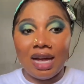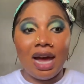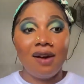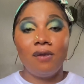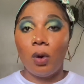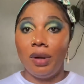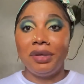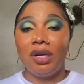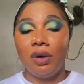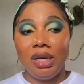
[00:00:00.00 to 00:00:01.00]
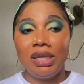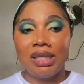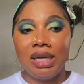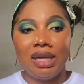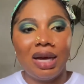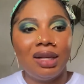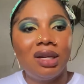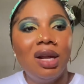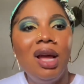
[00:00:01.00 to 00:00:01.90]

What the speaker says: I have oily skin, and